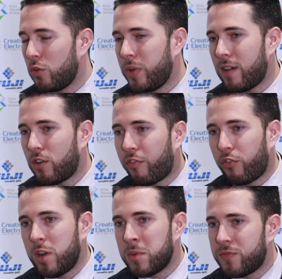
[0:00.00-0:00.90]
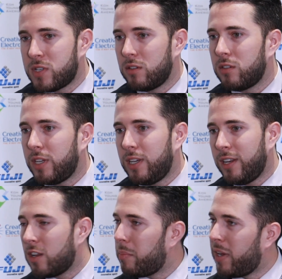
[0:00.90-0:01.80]
So we have our Fremont
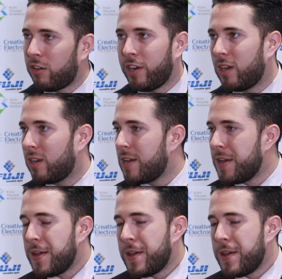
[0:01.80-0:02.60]
facility in the Bay Area